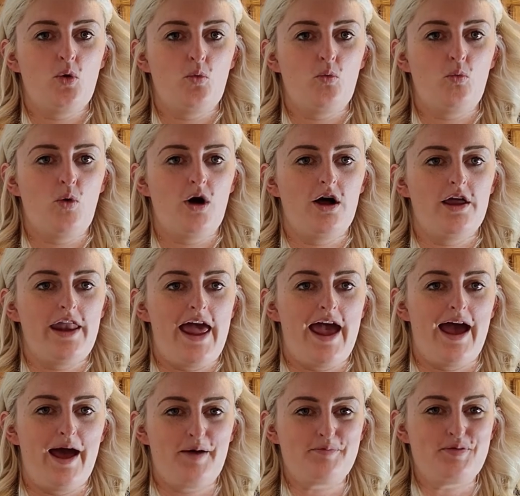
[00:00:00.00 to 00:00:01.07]
what
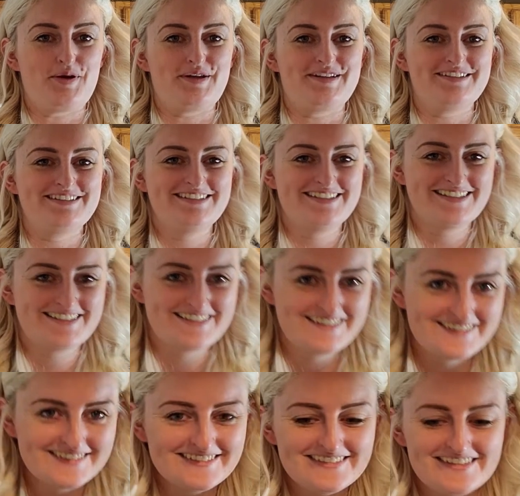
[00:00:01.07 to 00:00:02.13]
happened
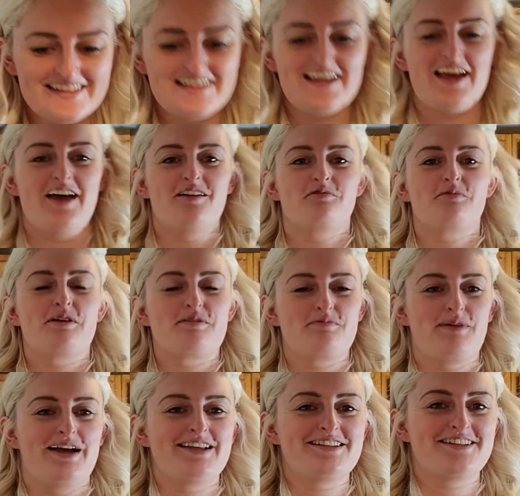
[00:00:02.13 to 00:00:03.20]
with
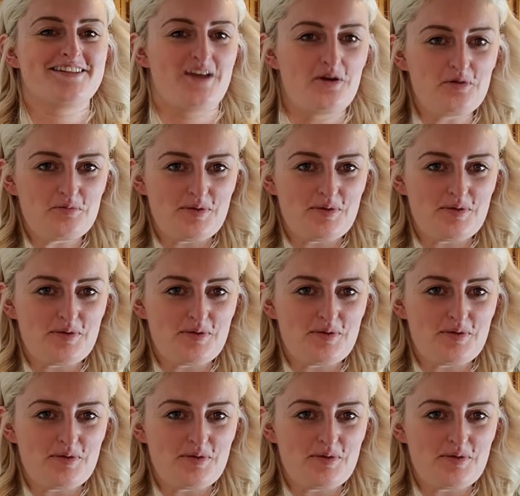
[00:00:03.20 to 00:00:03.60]
my soap,